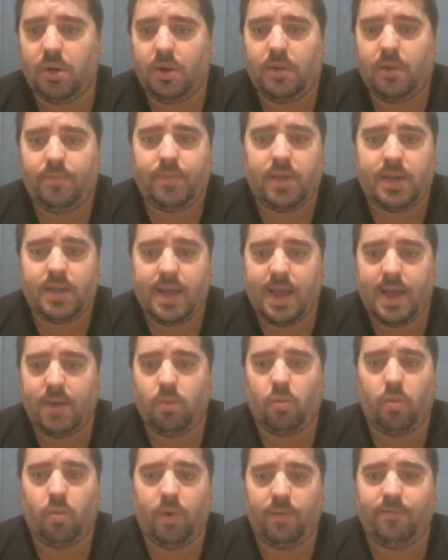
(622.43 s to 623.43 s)
Okay,
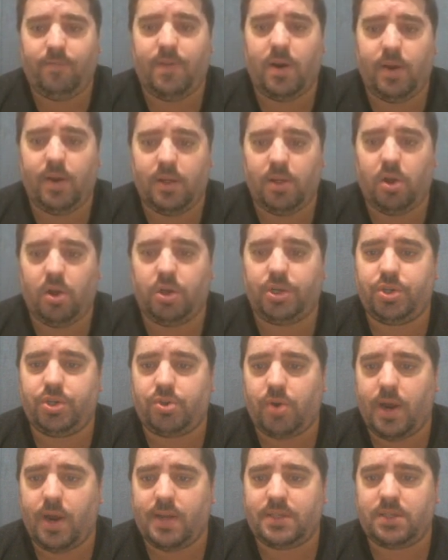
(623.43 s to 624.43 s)
we're very low
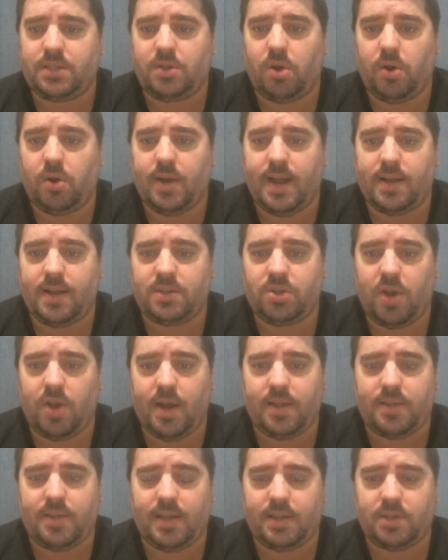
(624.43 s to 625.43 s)
stress on our
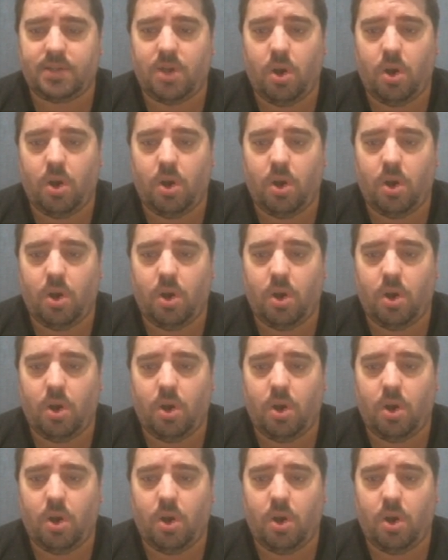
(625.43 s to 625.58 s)
side of things,